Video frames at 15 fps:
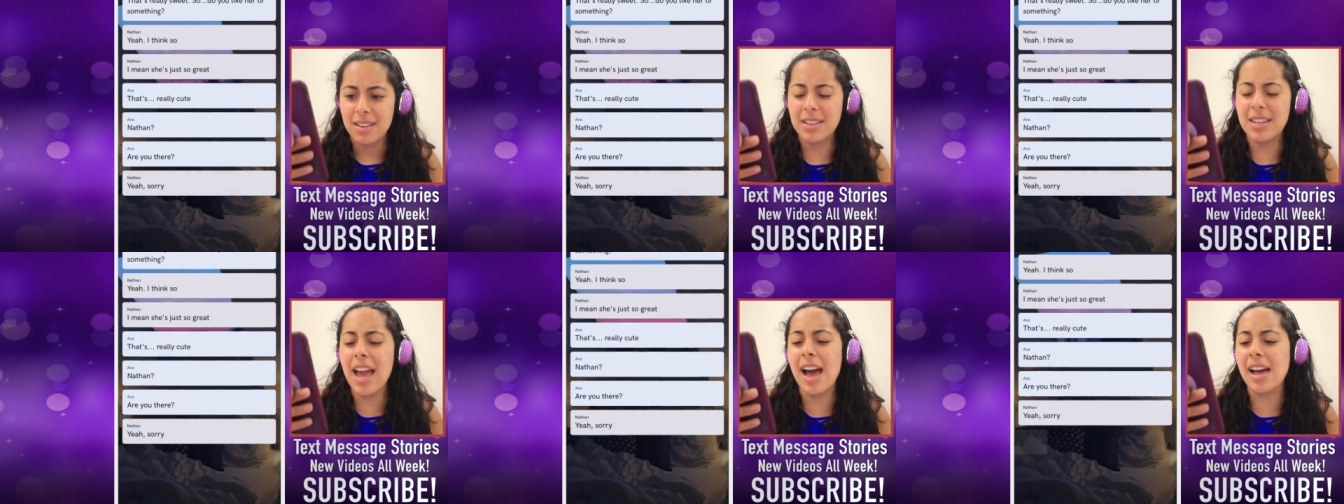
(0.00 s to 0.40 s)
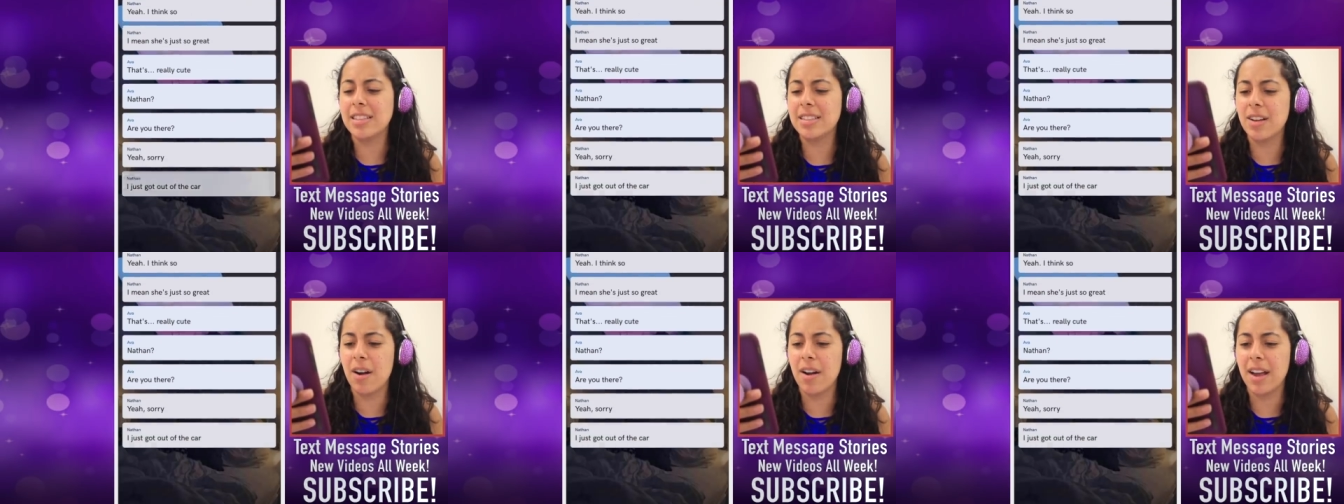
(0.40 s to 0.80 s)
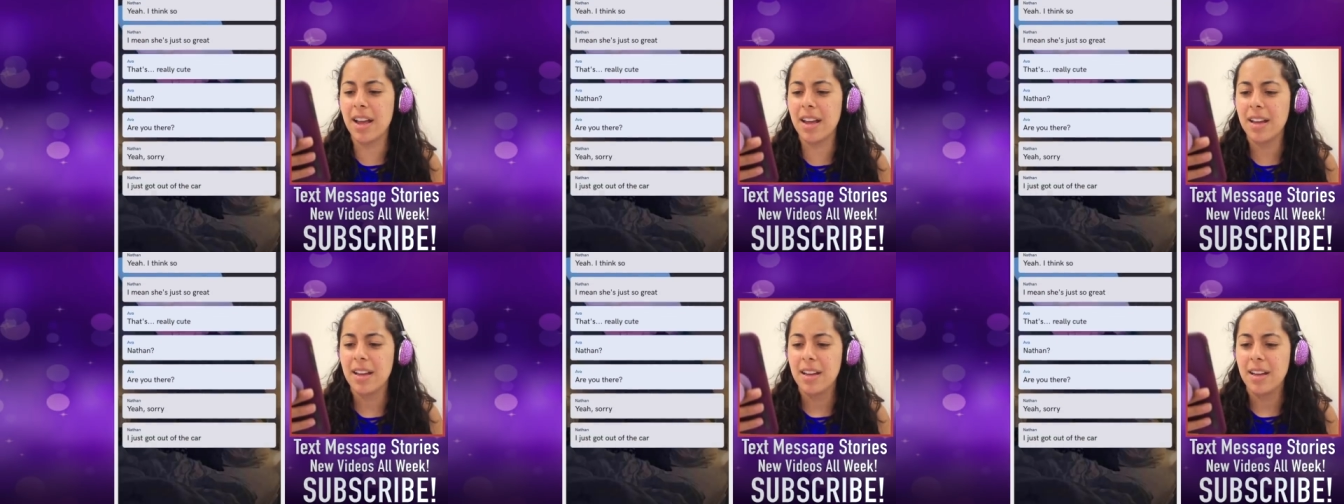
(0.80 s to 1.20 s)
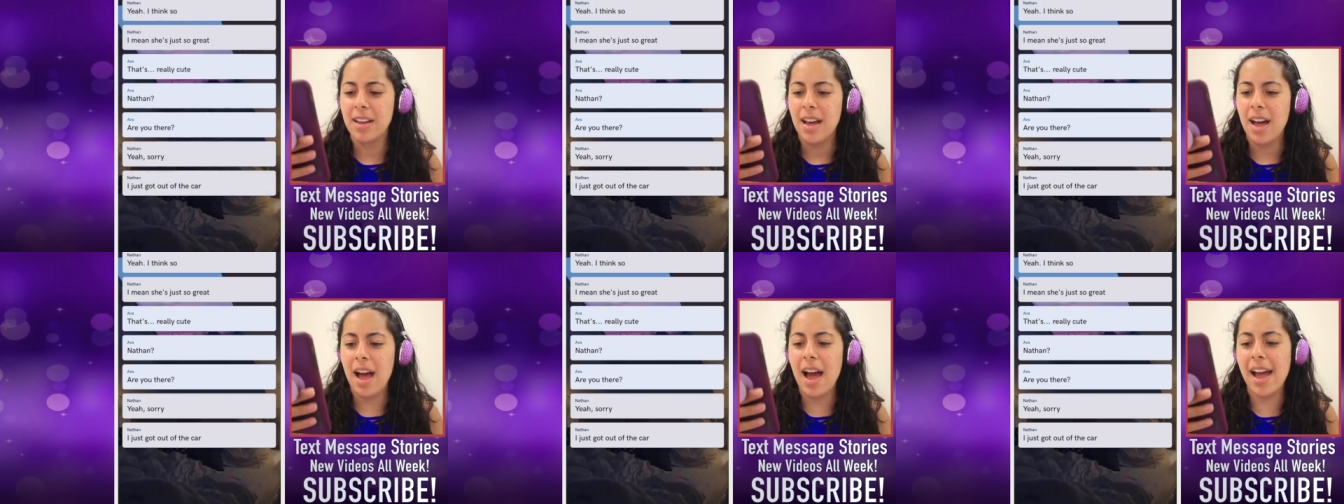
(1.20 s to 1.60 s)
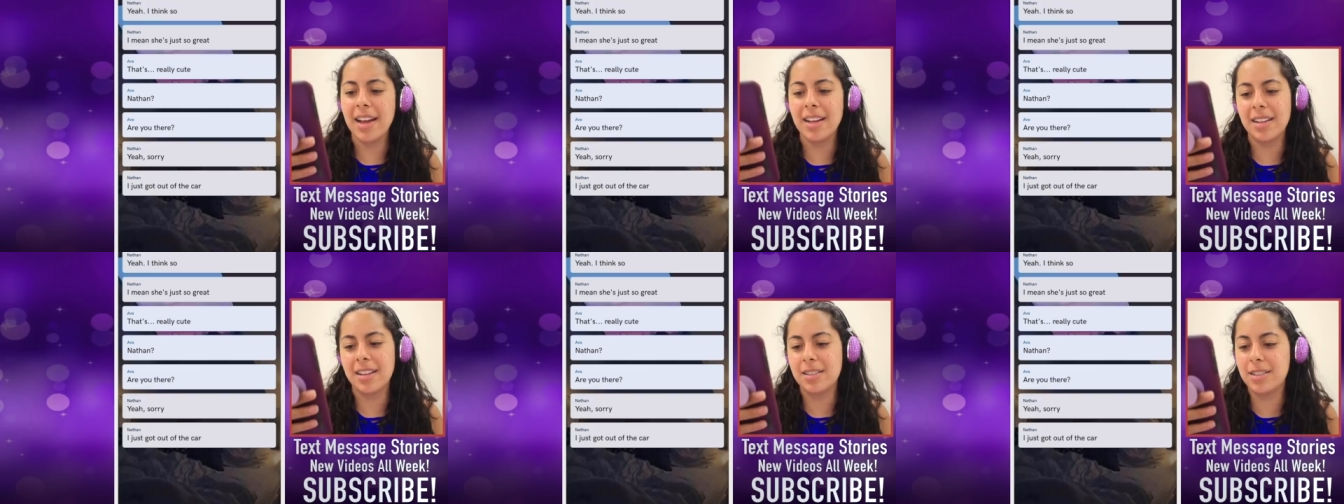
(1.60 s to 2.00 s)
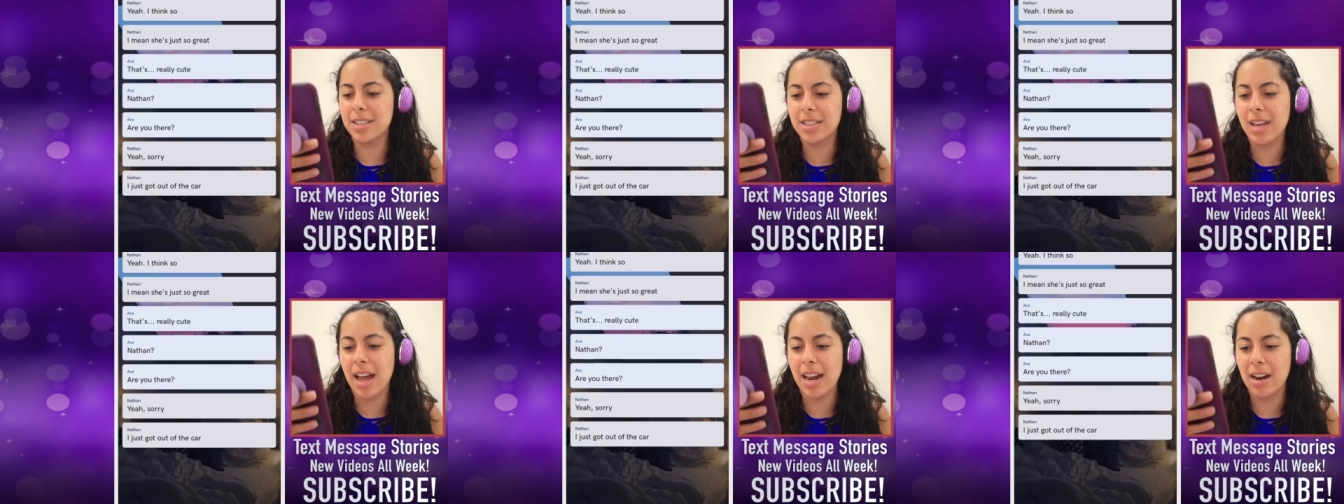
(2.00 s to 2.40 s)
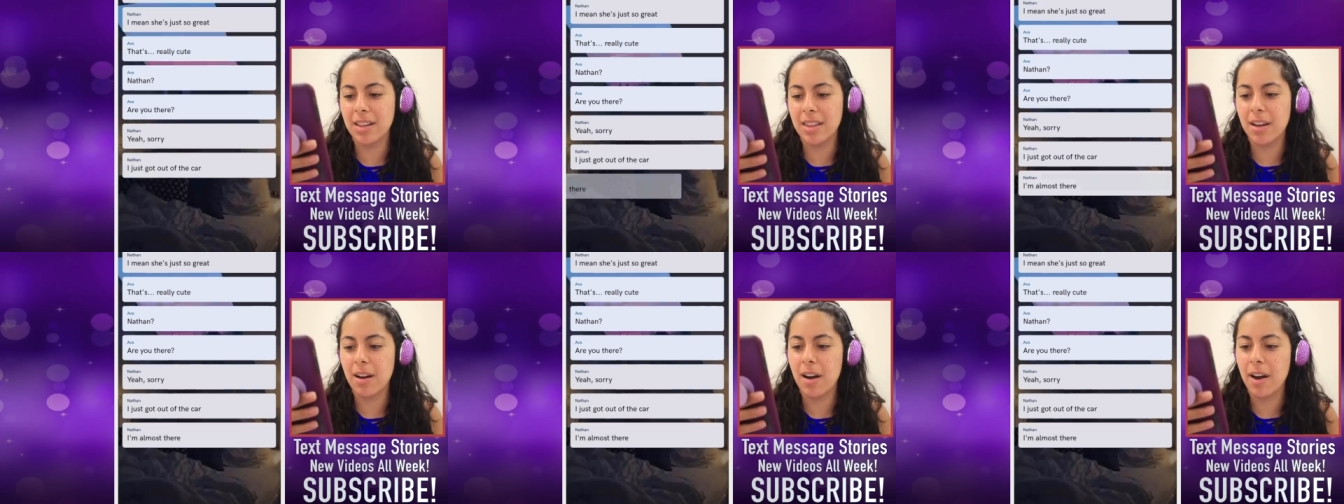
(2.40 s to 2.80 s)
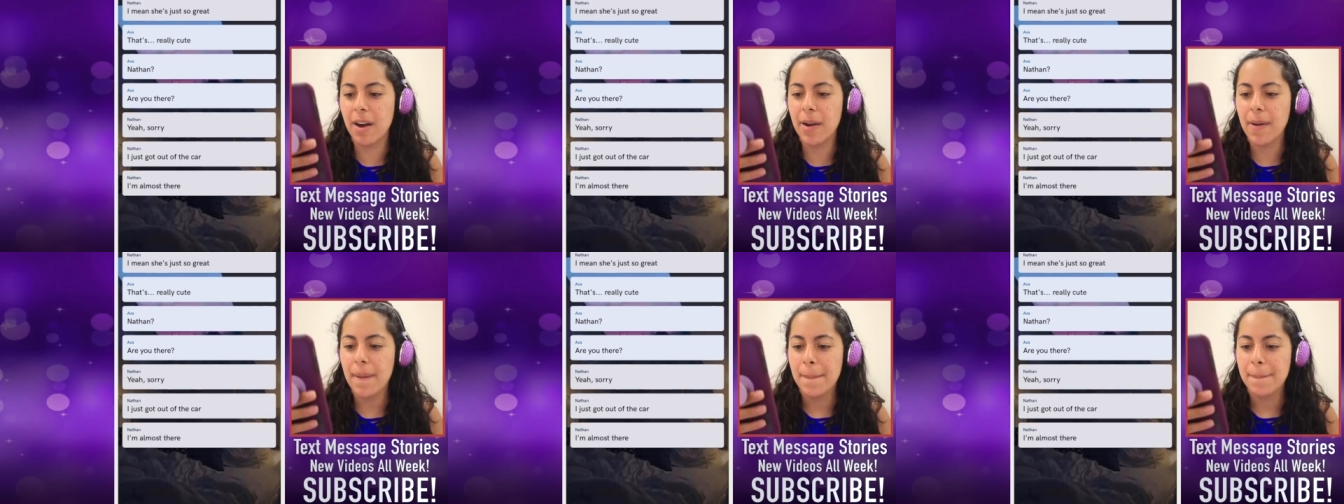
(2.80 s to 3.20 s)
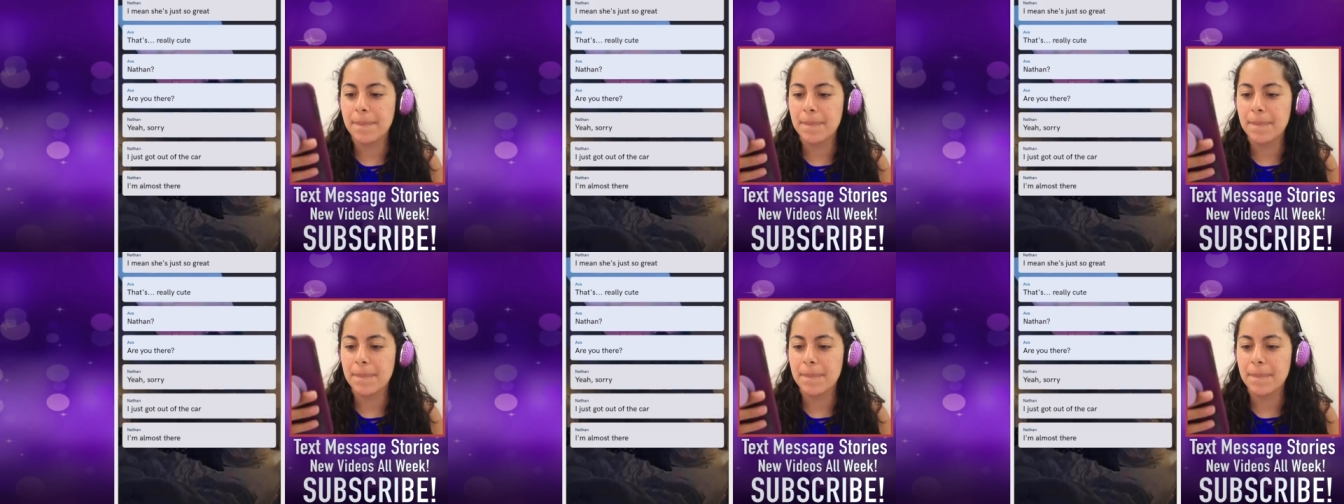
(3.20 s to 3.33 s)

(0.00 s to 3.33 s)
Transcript: Yeah, sorry. I just got out of the car.